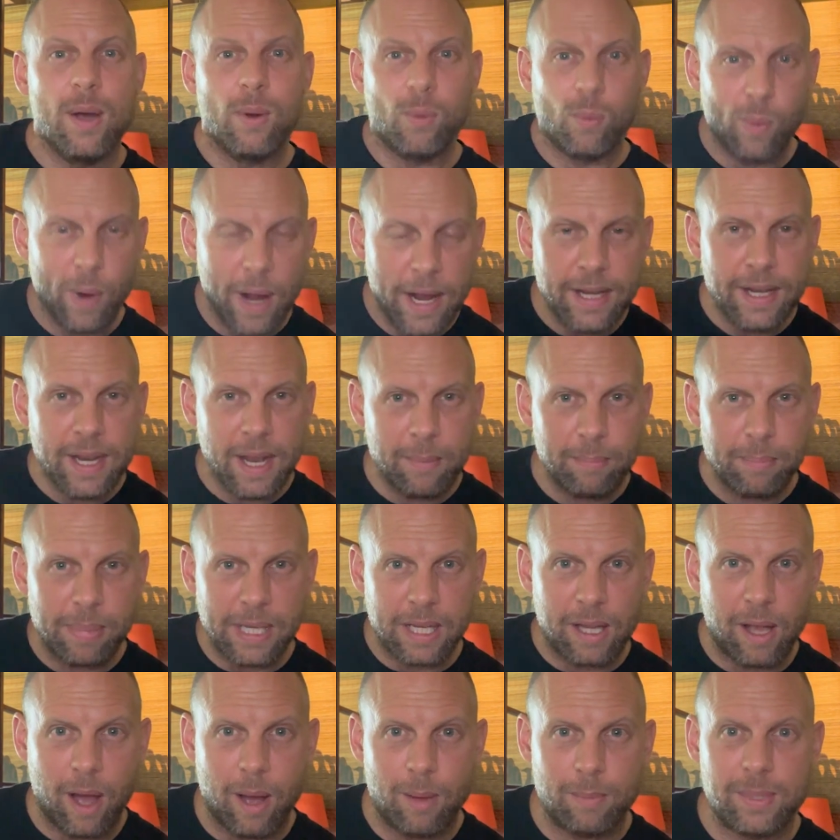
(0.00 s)
When that
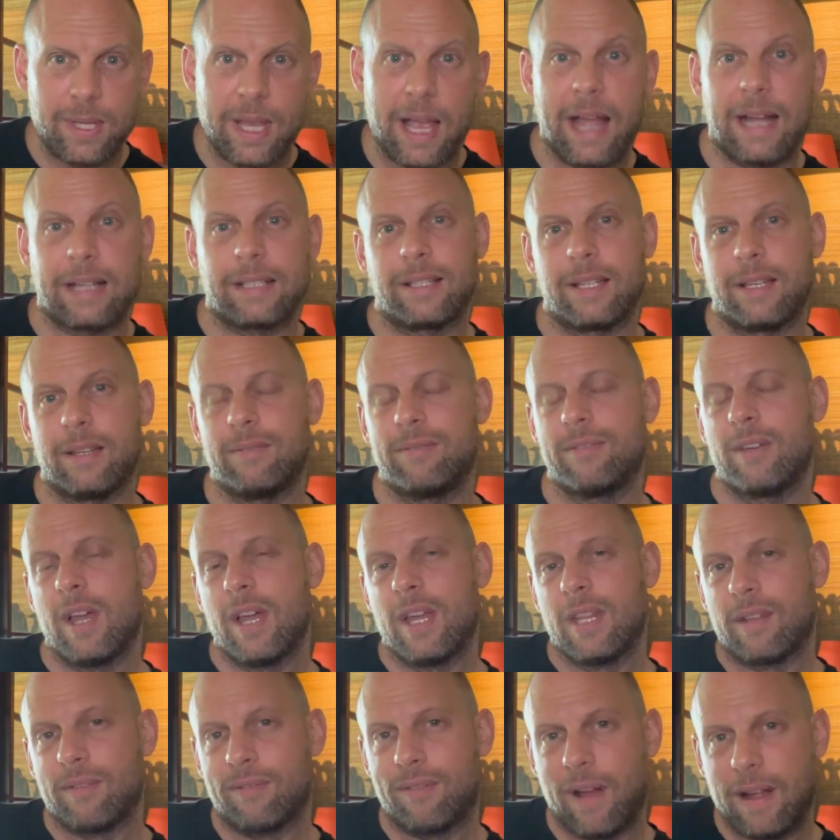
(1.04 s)
becomes active,
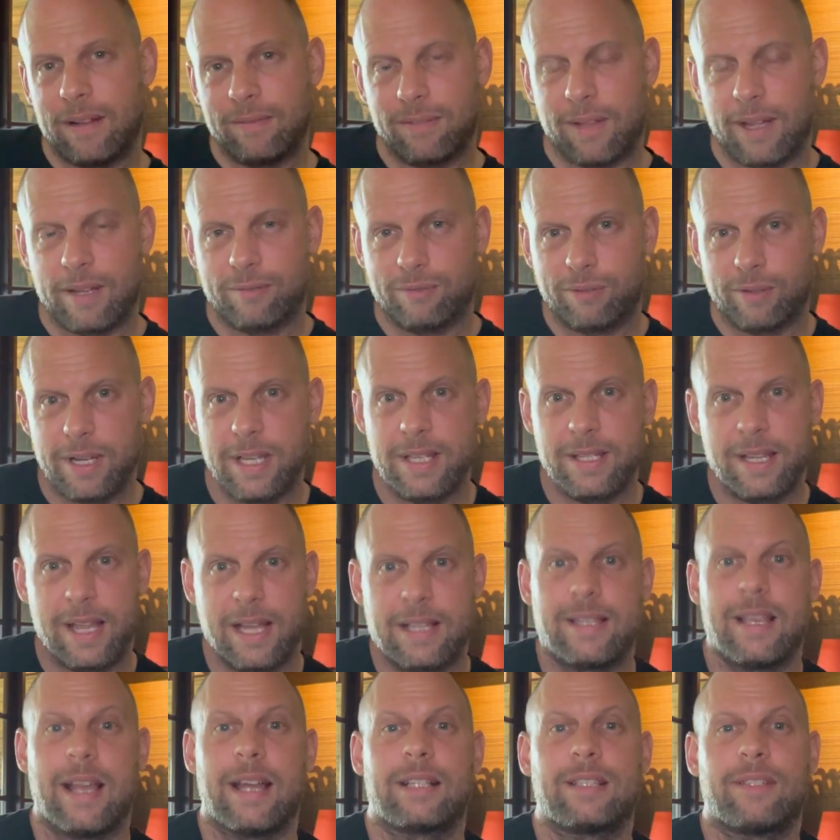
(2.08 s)
the fight, flight, freeze
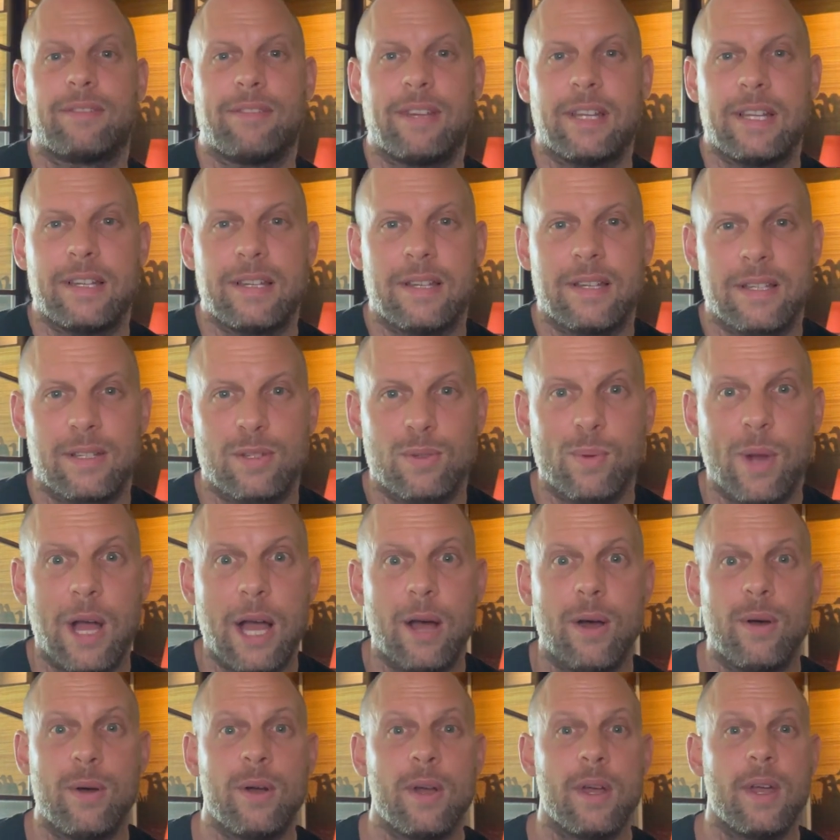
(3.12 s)
gets activated as
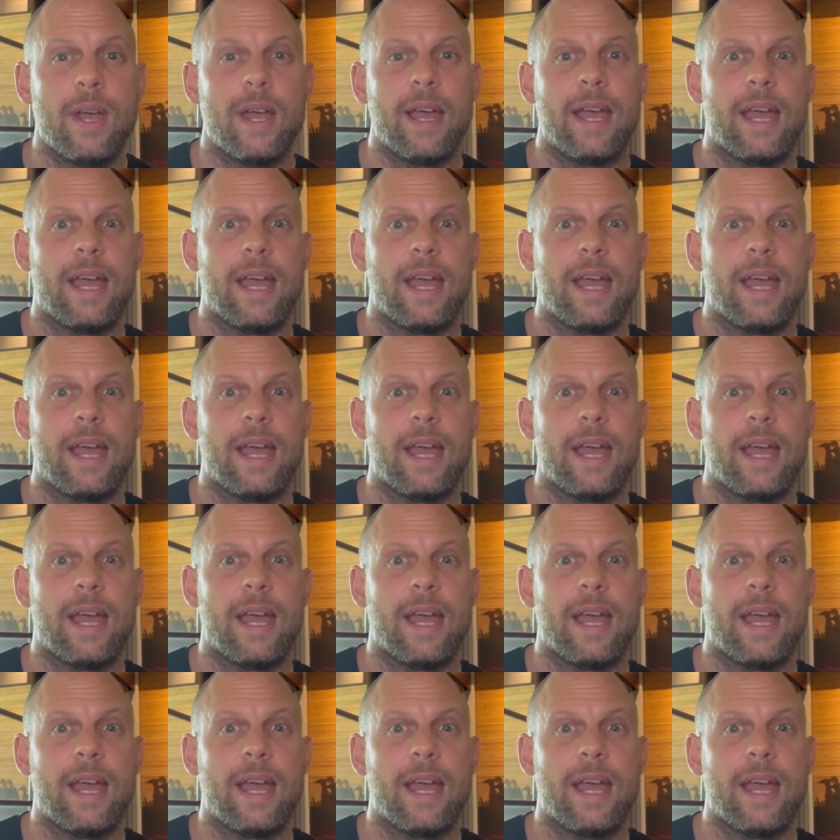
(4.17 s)
well,